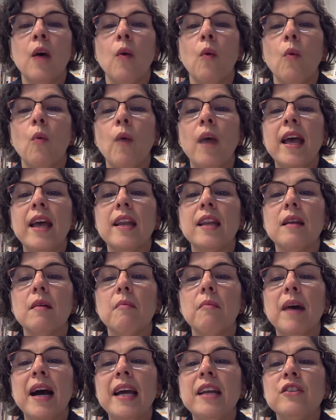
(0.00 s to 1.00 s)
When
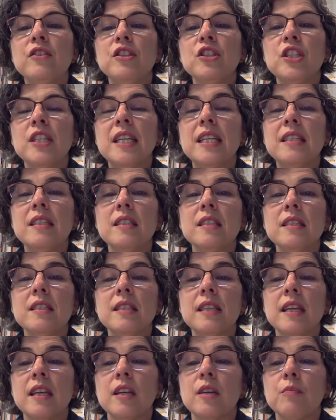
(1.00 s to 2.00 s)
minor changes
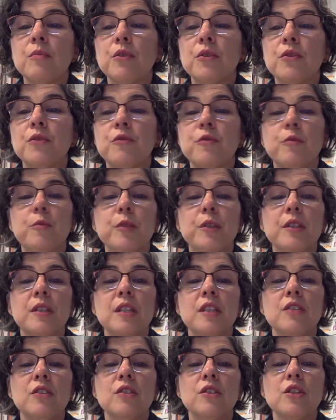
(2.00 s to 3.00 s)
in approved
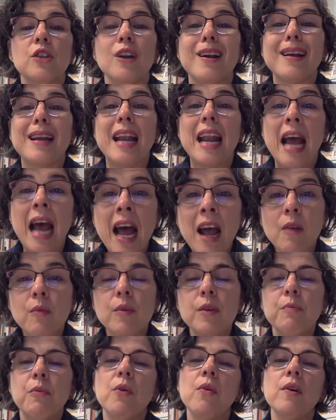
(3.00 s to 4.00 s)
procedures are not
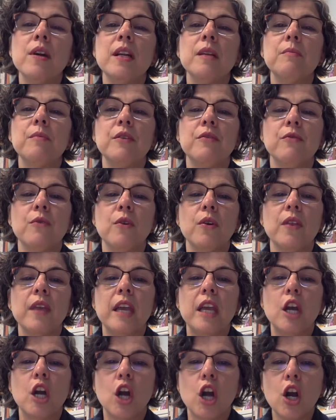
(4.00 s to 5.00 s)
reported before
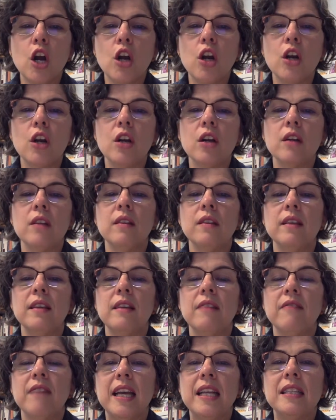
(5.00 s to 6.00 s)
they occur, the
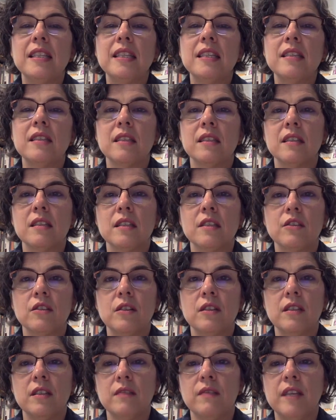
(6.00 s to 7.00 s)
event is considered
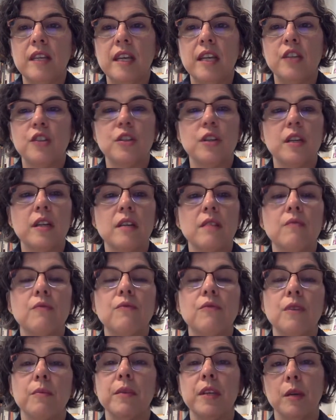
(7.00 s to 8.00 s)
a deviation
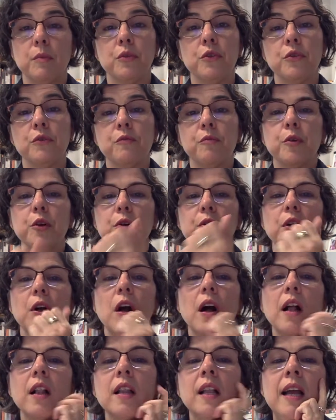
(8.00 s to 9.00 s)
from the approved
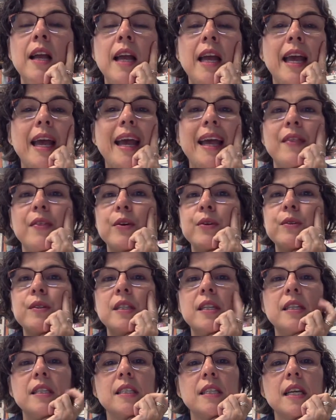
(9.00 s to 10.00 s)
protocol. And those
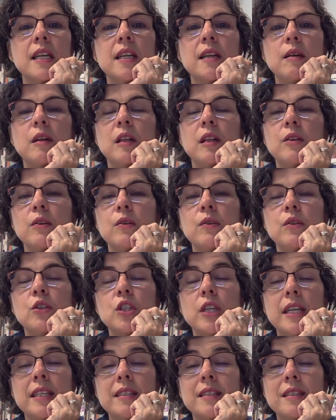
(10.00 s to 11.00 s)
things can include
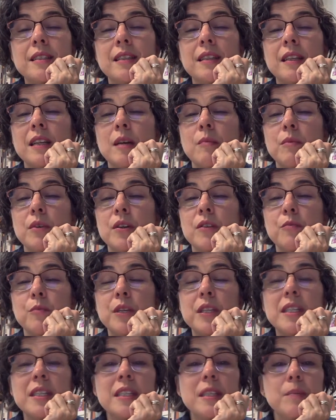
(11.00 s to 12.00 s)
changes in the number of
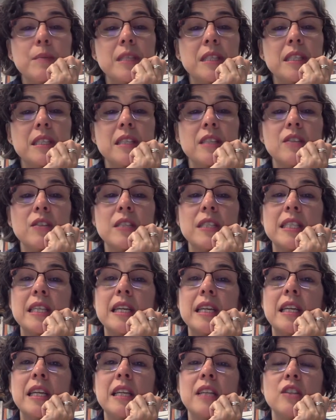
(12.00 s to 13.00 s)
participants in your
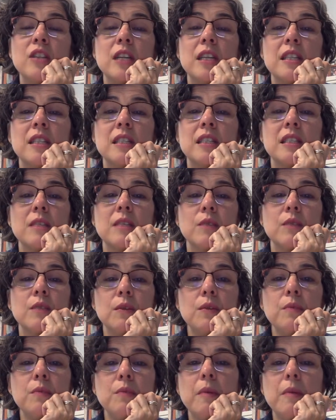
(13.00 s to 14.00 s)
study, changes in
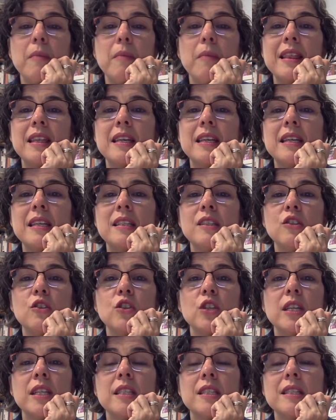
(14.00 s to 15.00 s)
recruitment methods,
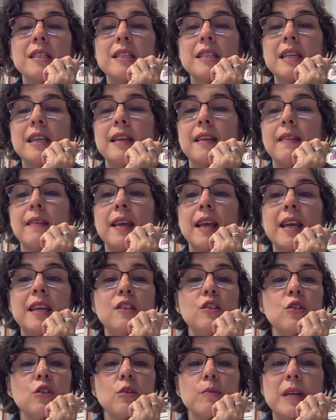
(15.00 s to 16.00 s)
changes in the
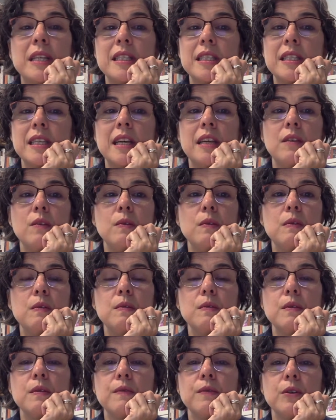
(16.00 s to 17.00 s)
instruments that you
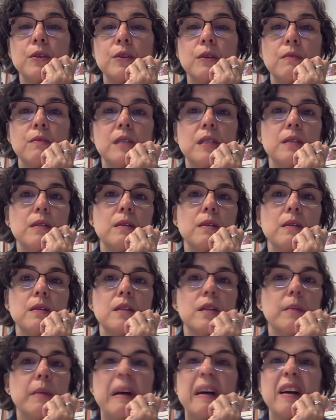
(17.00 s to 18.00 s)
use for your
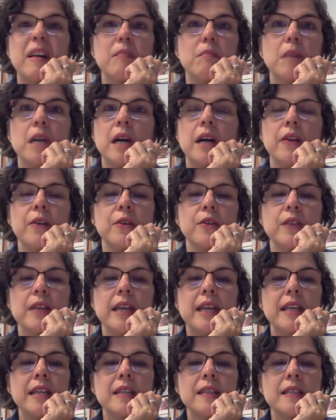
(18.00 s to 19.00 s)
research, among other
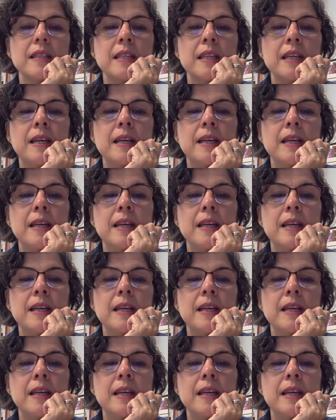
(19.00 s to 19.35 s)
things.